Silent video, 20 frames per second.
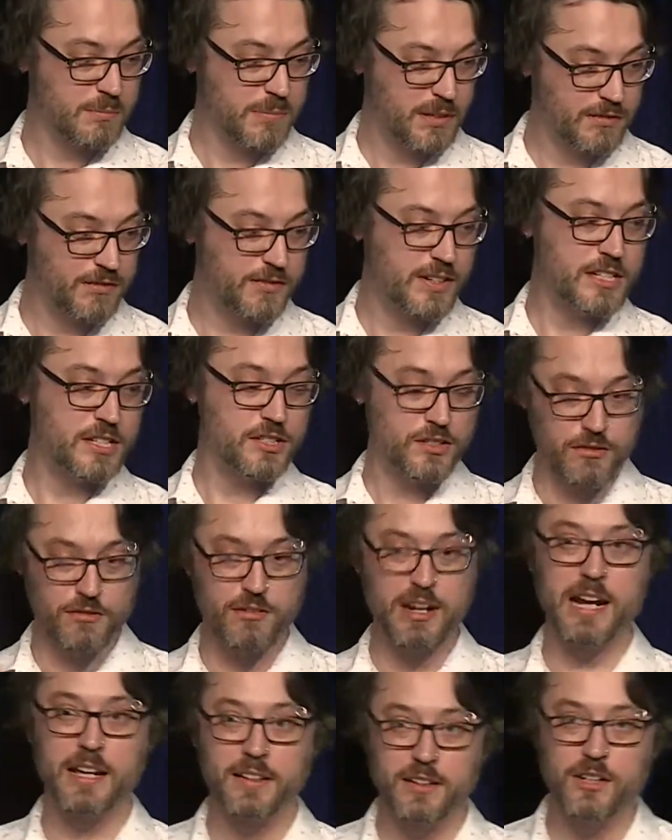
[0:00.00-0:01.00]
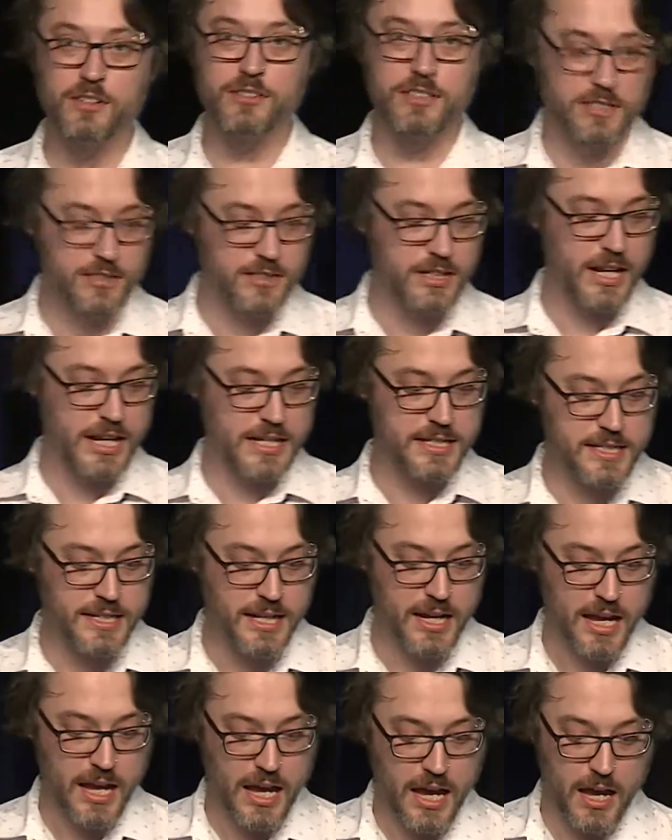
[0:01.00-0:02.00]
features around those insights.
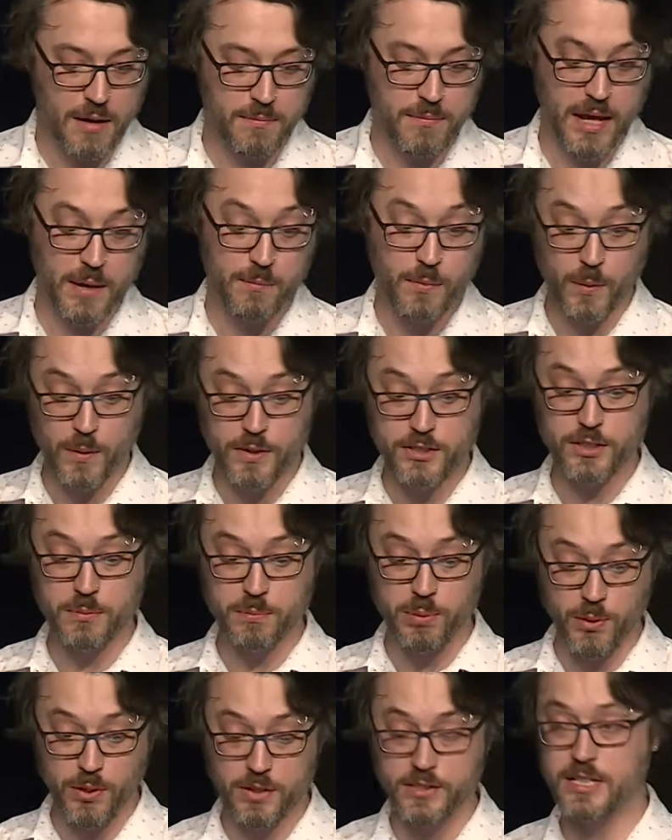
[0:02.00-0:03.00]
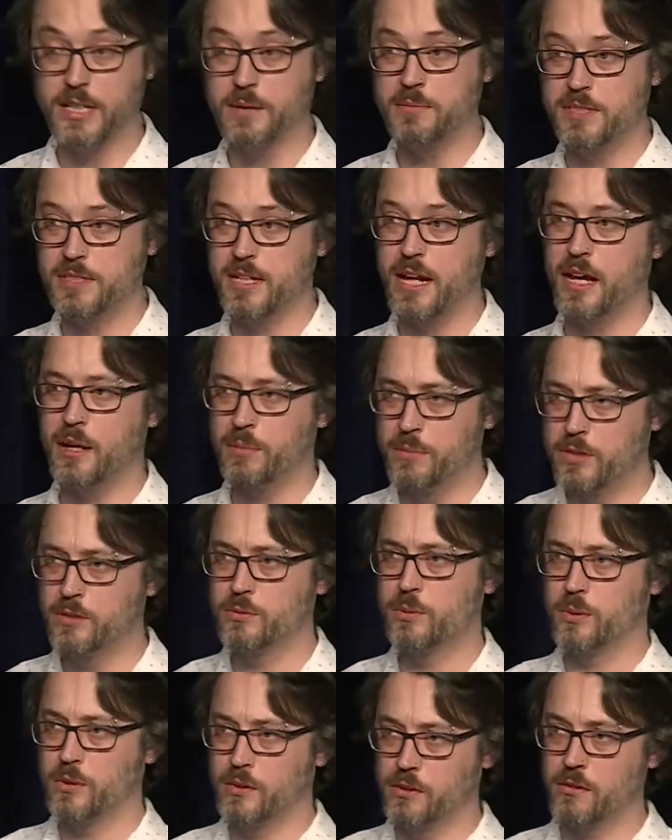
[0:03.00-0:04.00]
And we want to support team scale because
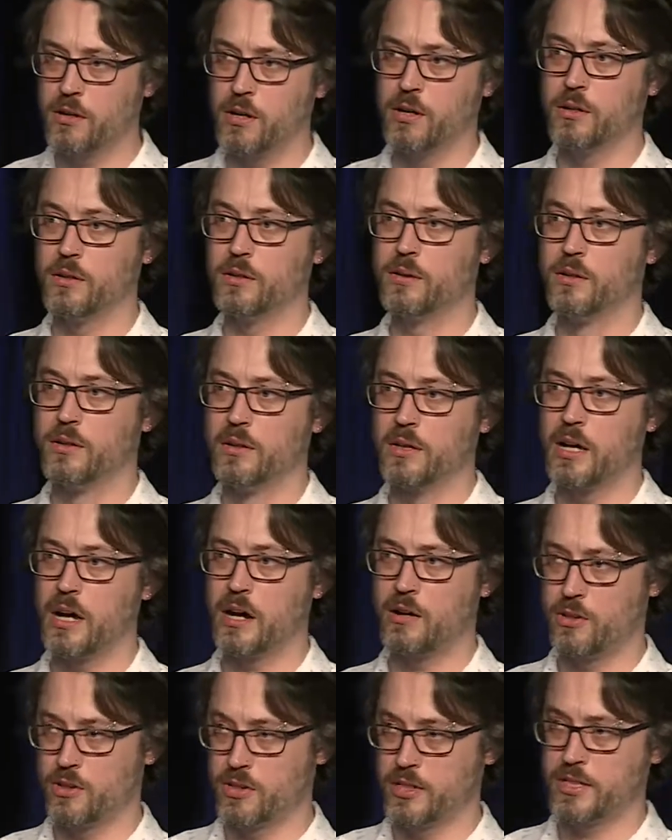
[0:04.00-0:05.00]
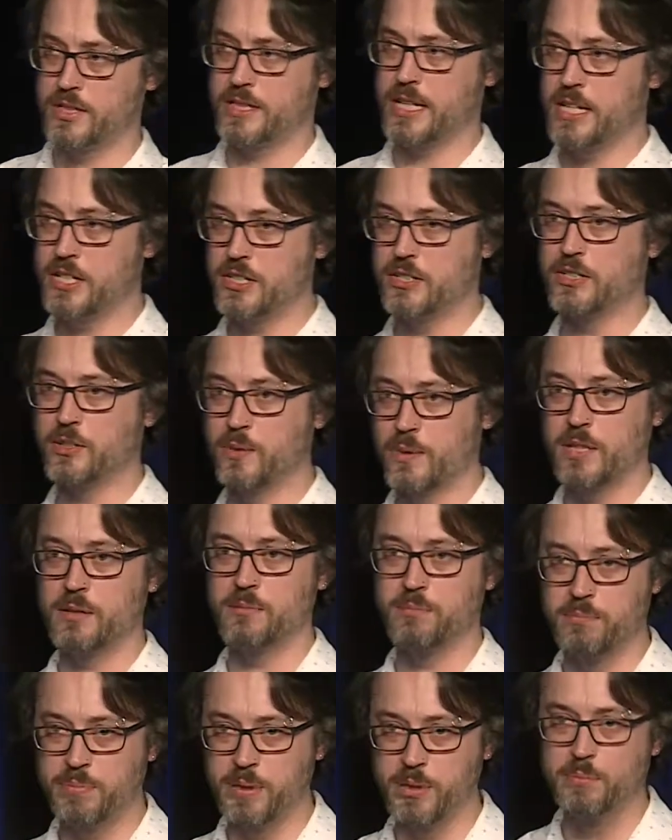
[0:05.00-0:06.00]
we want to grow our organization so we
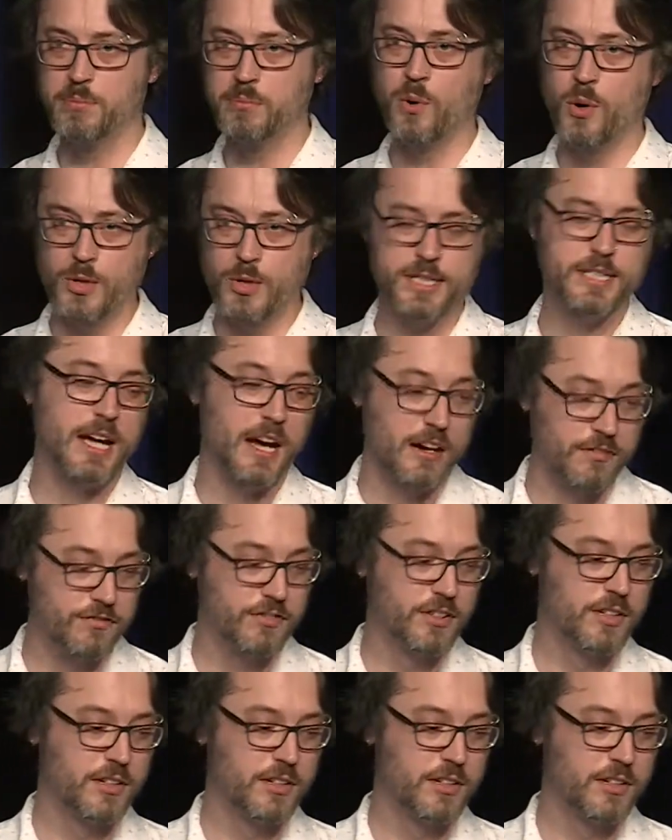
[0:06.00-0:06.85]
can build more stuff